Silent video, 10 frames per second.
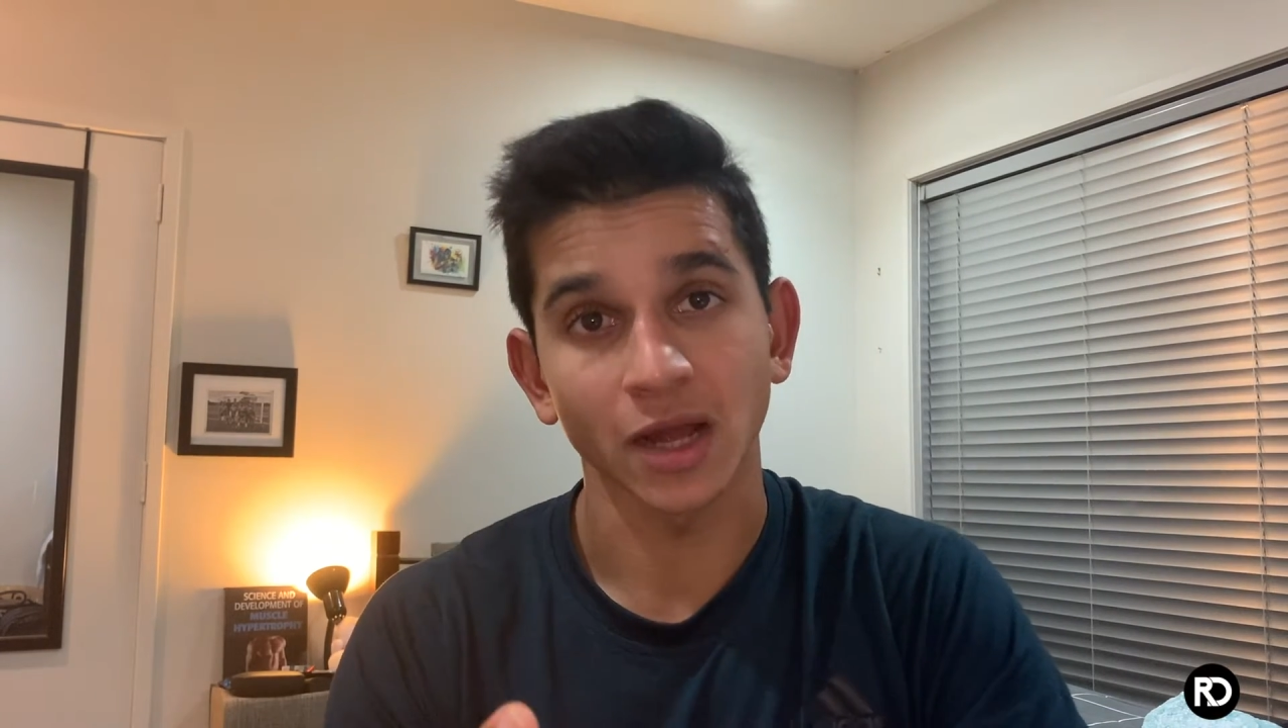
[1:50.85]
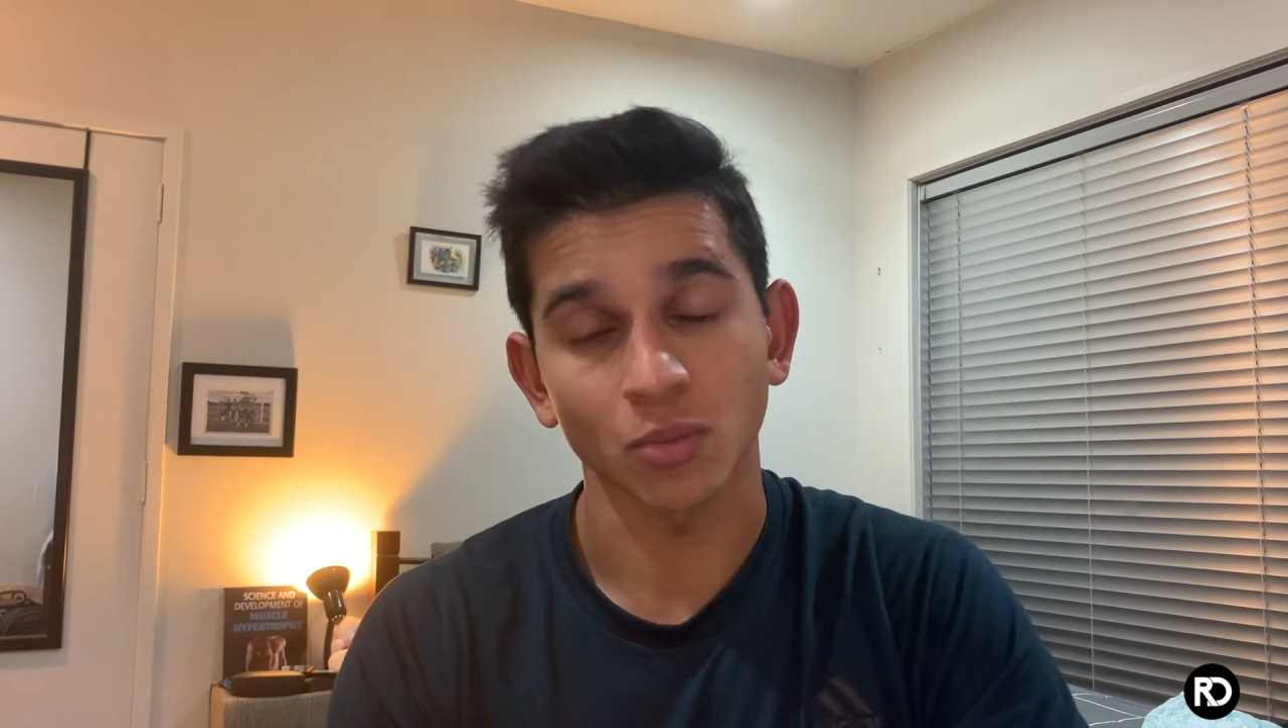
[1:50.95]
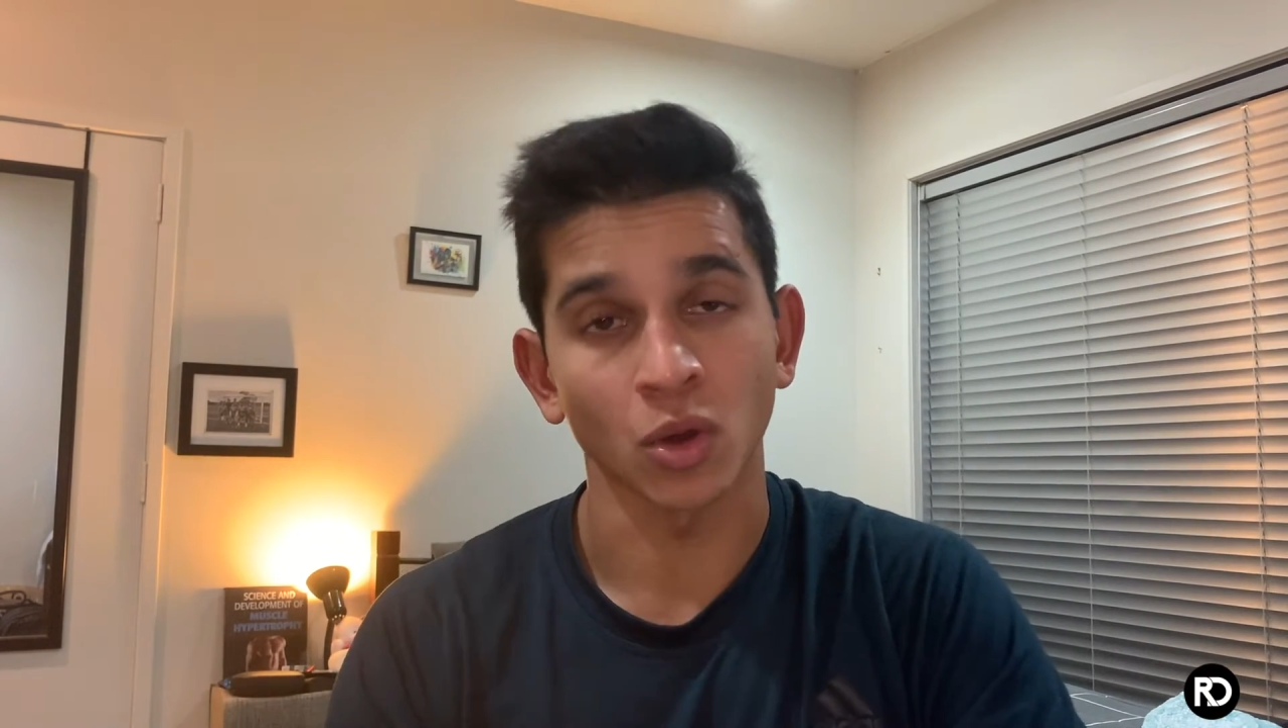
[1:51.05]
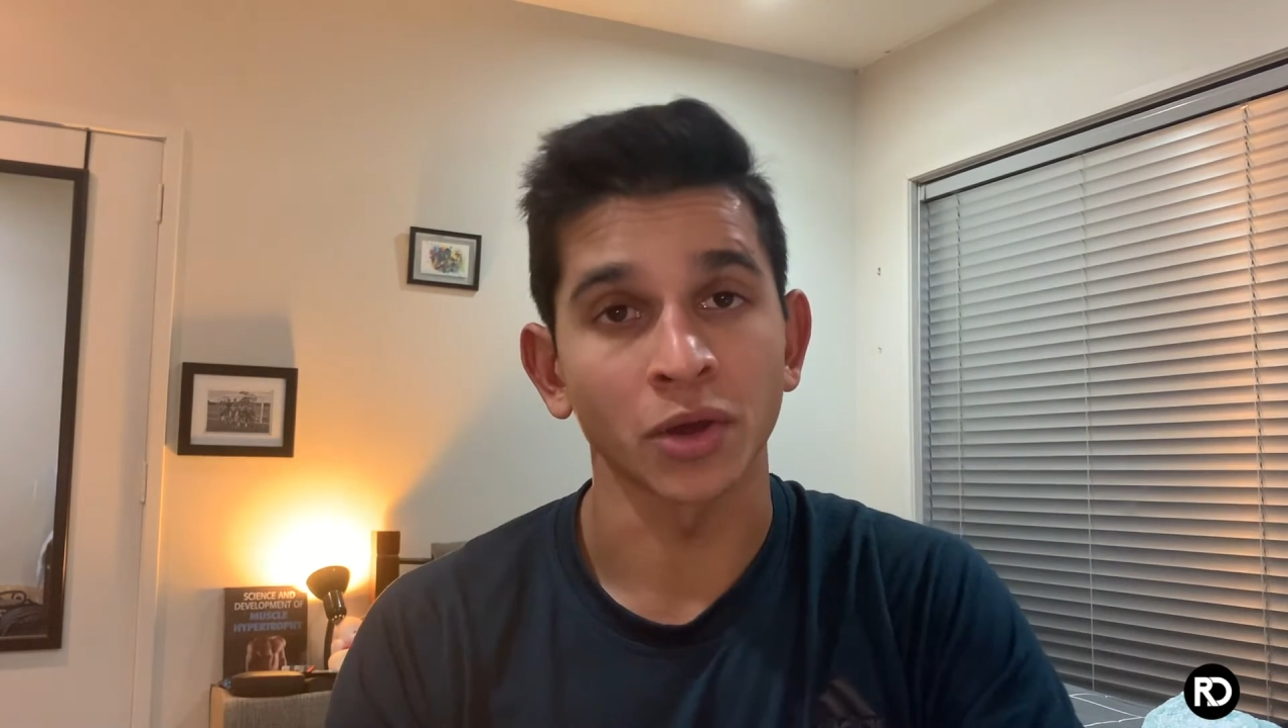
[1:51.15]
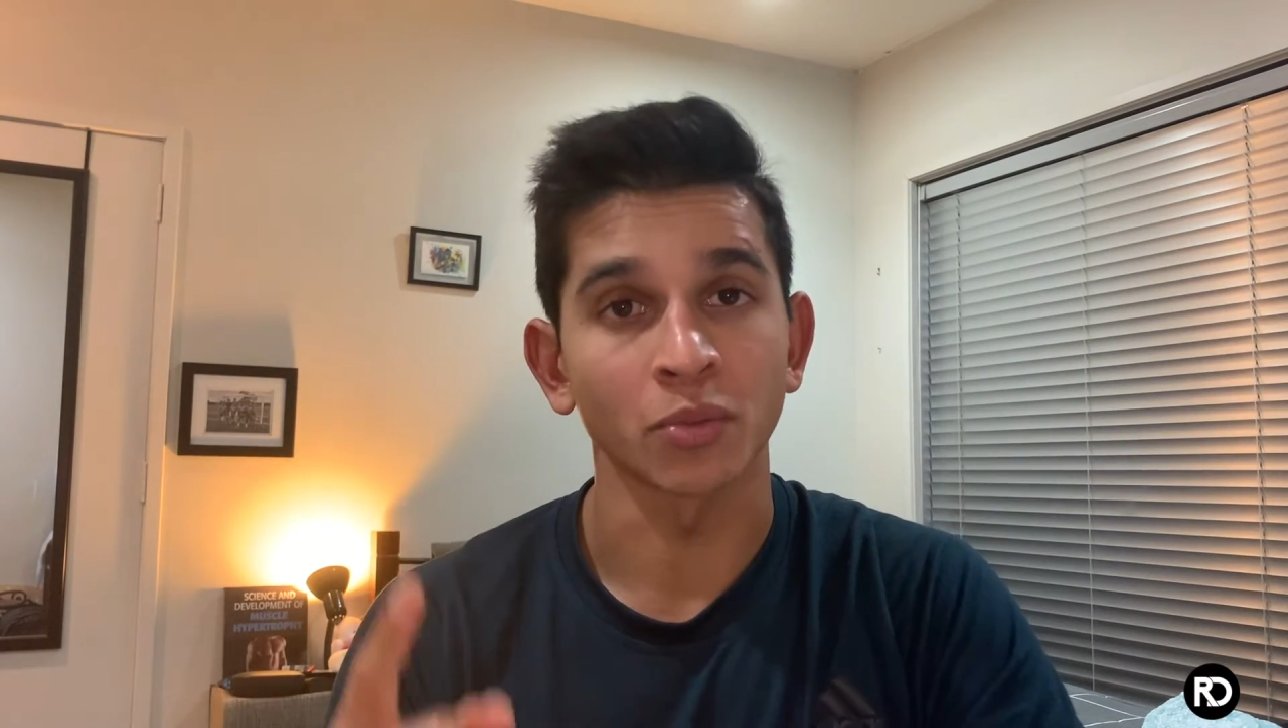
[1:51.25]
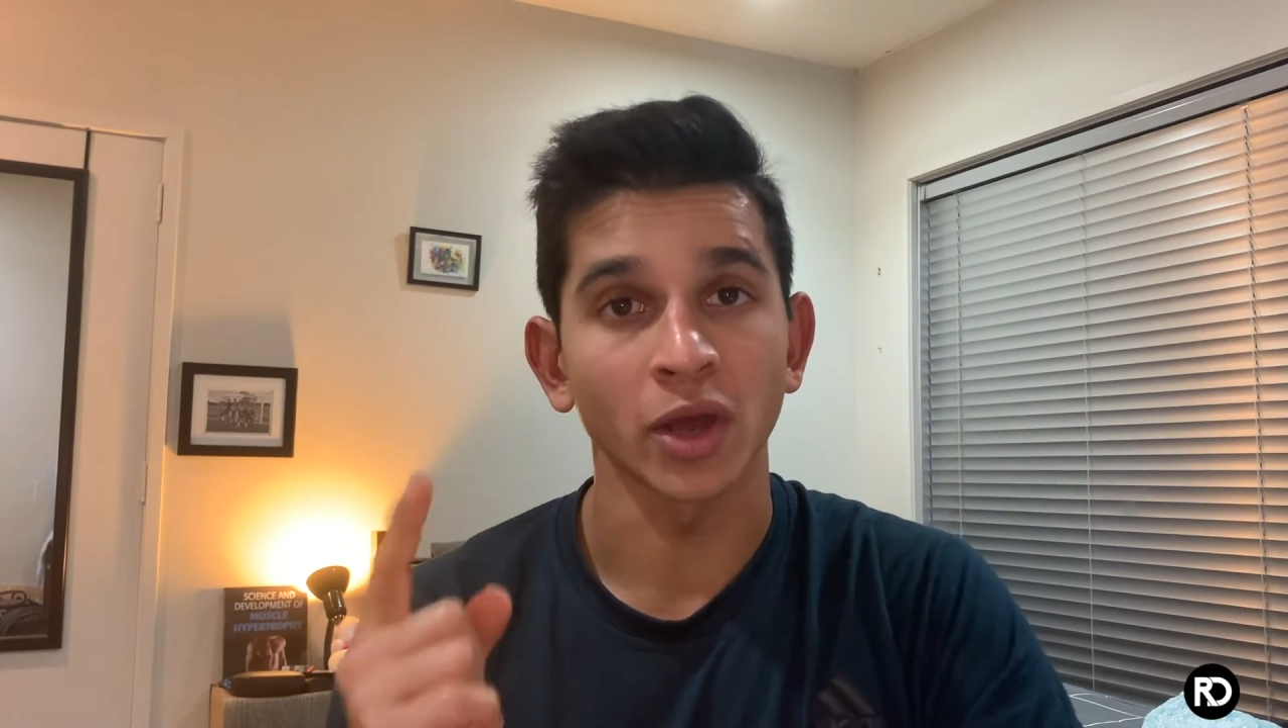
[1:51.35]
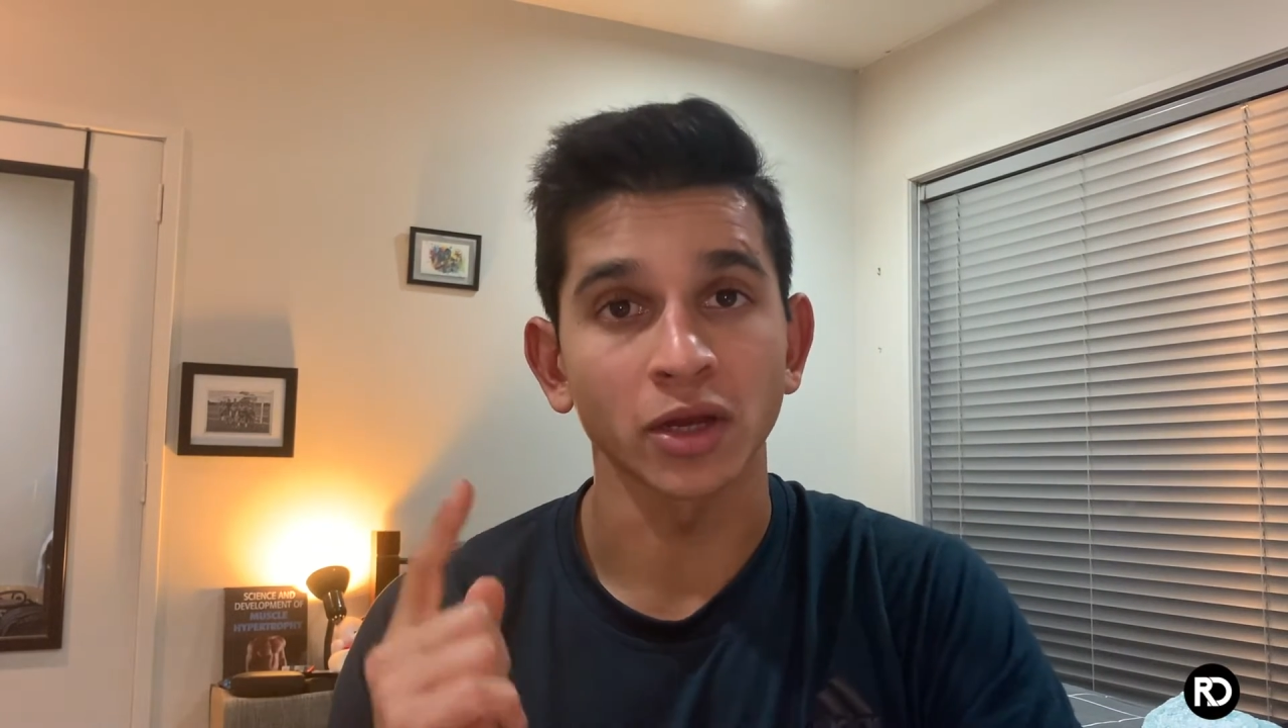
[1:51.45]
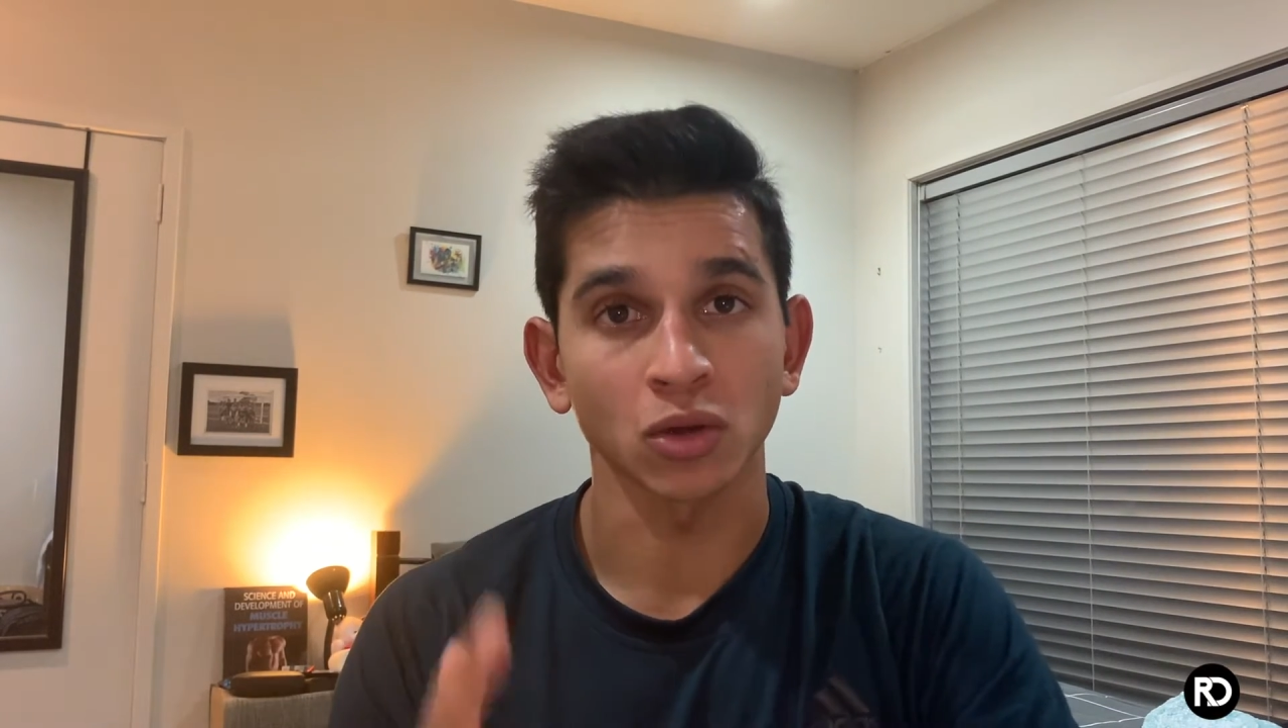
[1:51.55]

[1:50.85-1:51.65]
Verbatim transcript: that one where I